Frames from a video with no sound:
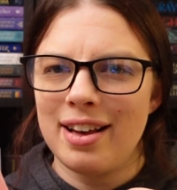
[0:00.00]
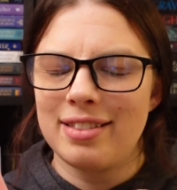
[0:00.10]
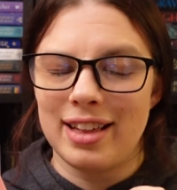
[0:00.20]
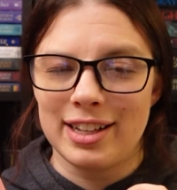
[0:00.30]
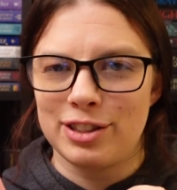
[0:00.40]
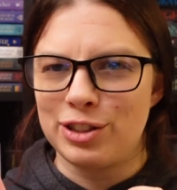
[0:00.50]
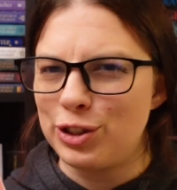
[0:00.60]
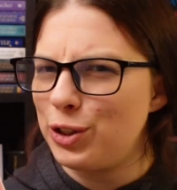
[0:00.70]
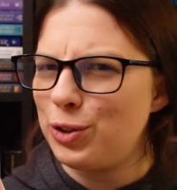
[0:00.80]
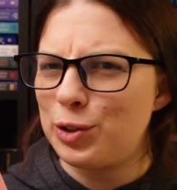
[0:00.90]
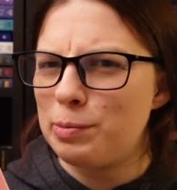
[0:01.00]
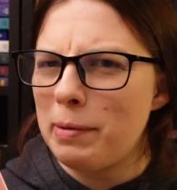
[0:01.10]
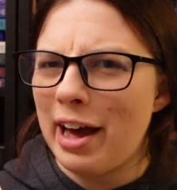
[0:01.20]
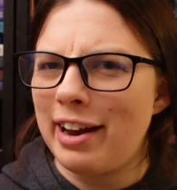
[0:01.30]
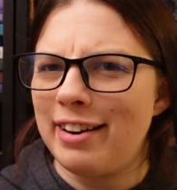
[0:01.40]
that seduce
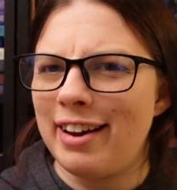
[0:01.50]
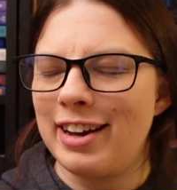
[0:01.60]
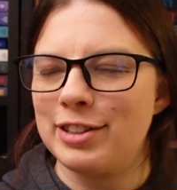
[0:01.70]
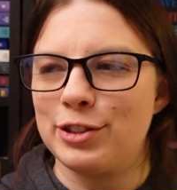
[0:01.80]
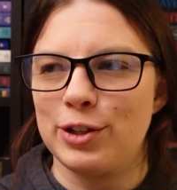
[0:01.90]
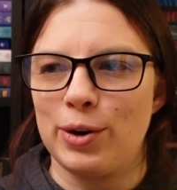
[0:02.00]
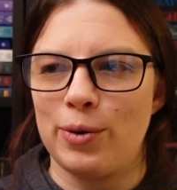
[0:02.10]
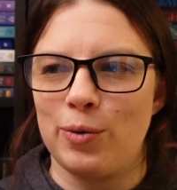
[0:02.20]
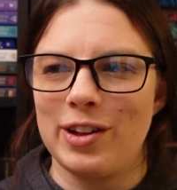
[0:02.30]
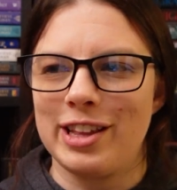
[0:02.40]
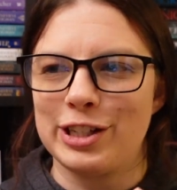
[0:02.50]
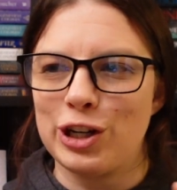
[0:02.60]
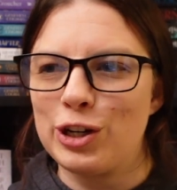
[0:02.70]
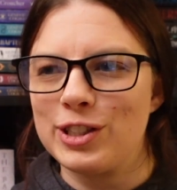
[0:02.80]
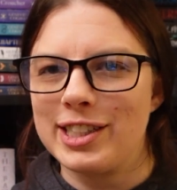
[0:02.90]
men and so when they
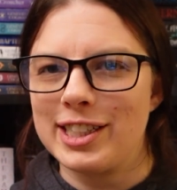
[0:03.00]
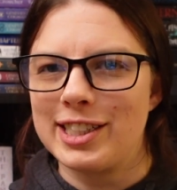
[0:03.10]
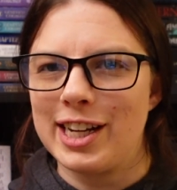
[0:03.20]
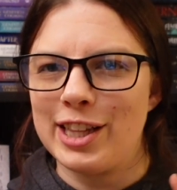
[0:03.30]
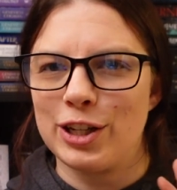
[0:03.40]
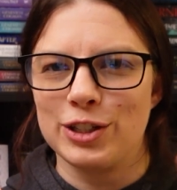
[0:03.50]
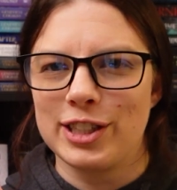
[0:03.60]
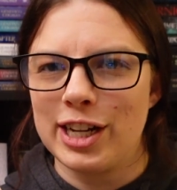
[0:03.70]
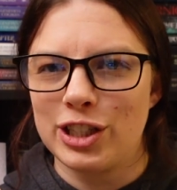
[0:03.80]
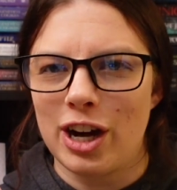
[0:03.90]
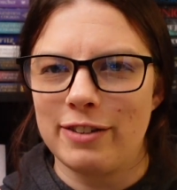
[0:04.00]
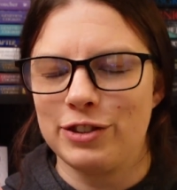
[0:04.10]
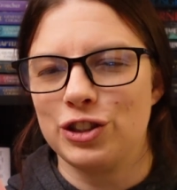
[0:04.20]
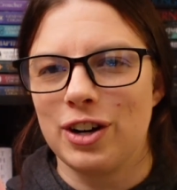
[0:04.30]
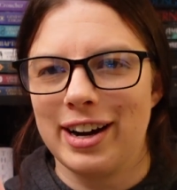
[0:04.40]
turn 16 they're sent off
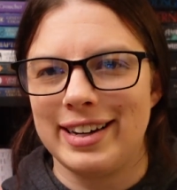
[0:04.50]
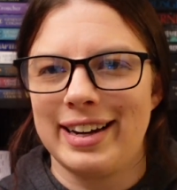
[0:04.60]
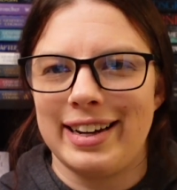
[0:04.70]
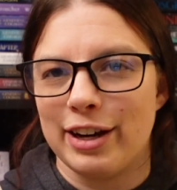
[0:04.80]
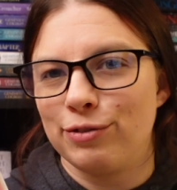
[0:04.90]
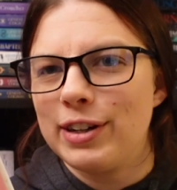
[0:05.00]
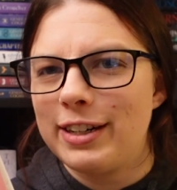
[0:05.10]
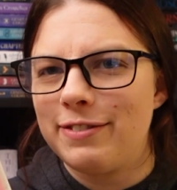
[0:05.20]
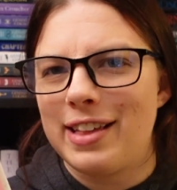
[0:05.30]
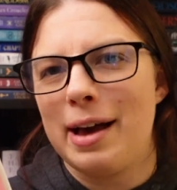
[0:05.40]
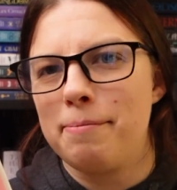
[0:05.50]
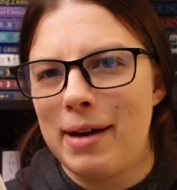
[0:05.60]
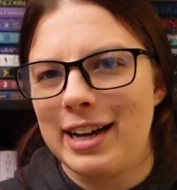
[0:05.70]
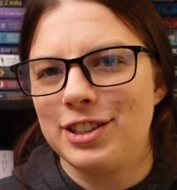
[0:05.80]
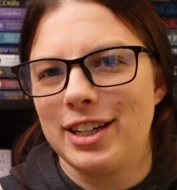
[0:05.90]
to try and get rid of that
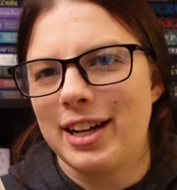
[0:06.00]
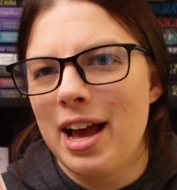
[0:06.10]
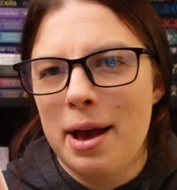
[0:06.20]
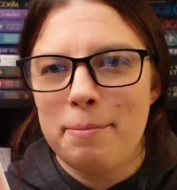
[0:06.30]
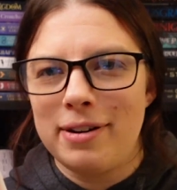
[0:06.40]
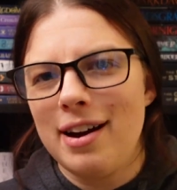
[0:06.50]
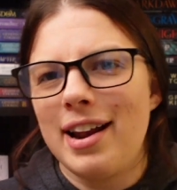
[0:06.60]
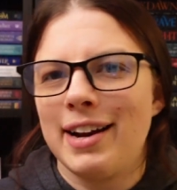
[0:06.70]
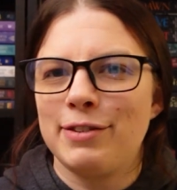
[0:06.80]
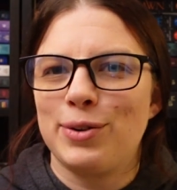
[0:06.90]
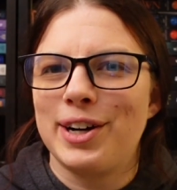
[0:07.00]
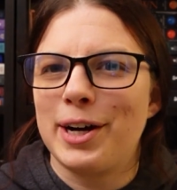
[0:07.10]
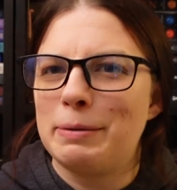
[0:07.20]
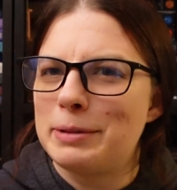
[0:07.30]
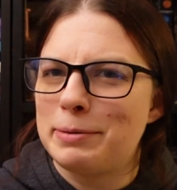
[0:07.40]
magic but not everyone
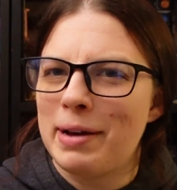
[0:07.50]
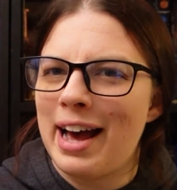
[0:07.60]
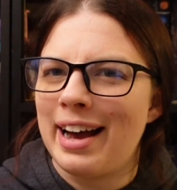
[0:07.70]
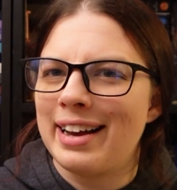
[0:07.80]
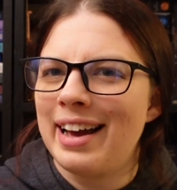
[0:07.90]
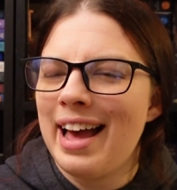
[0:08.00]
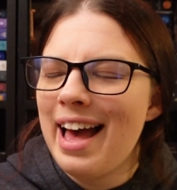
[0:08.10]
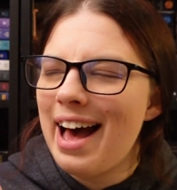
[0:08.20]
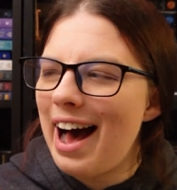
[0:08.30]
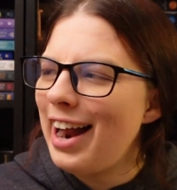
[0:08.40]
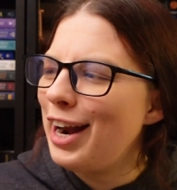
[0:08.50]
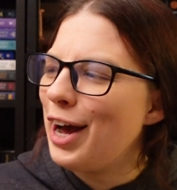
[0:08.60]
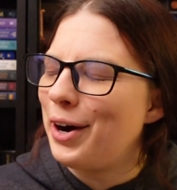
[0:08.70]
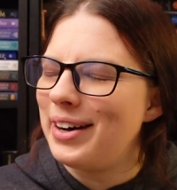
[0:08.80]
comes back I don't know,